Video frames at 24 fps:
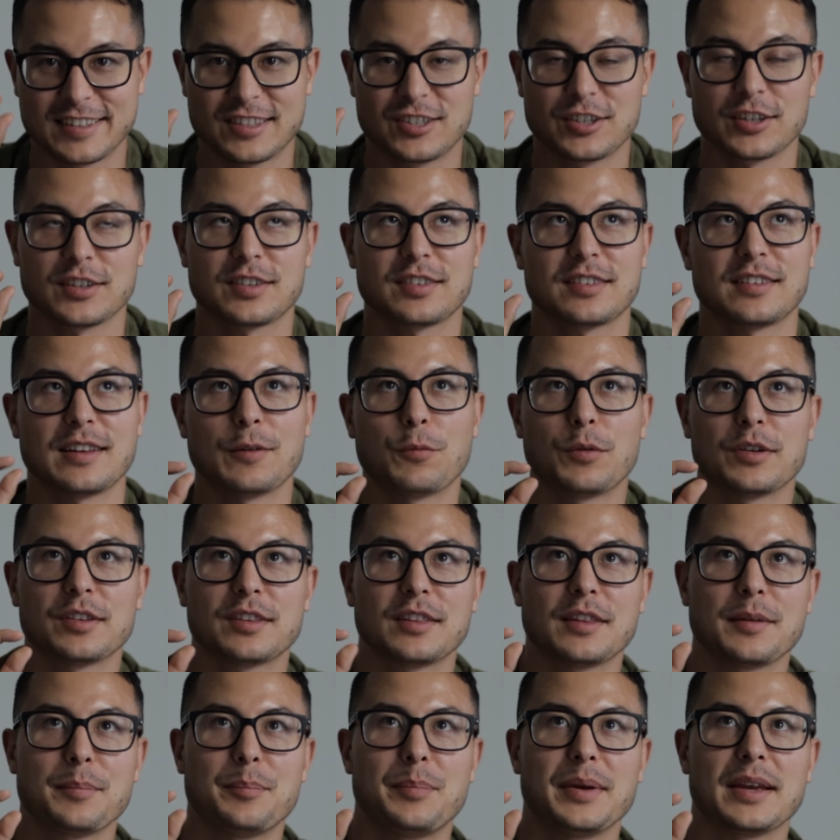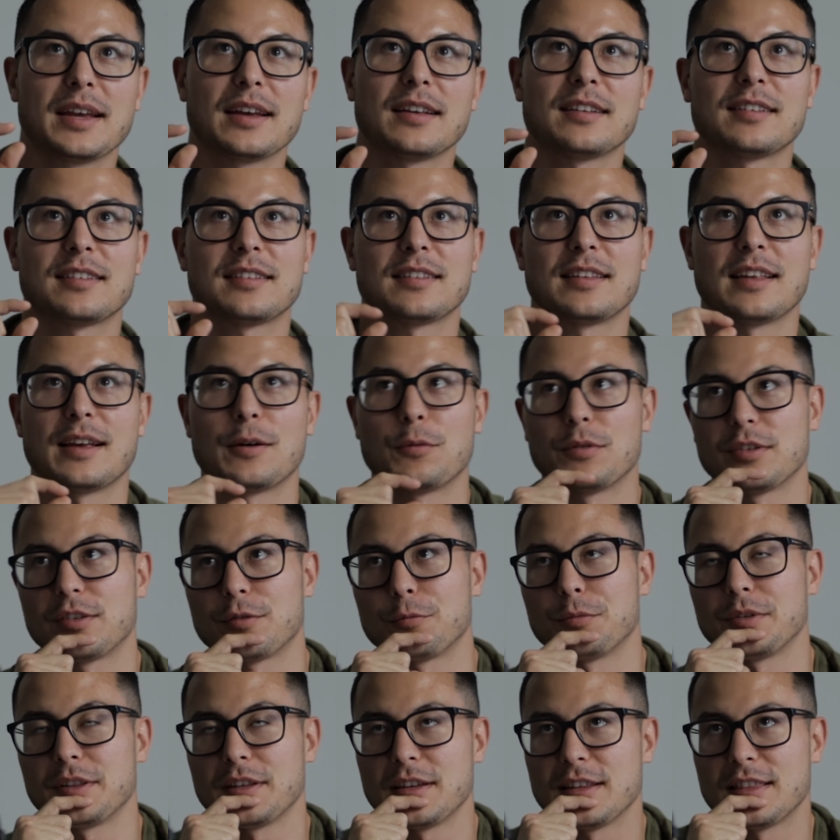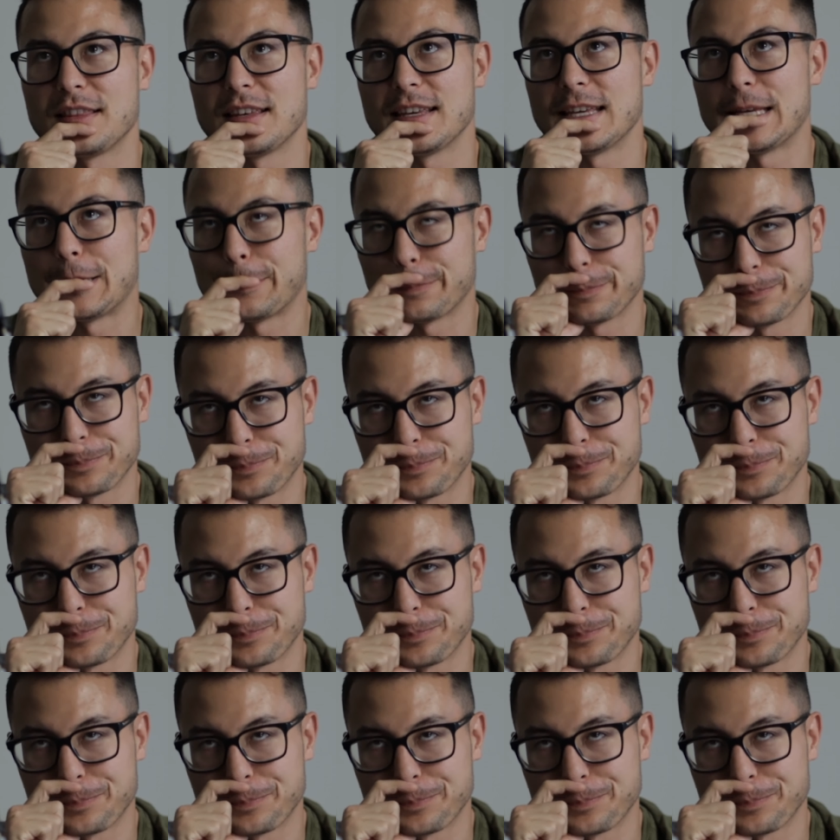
It wasn't the biggest, it wasn't really the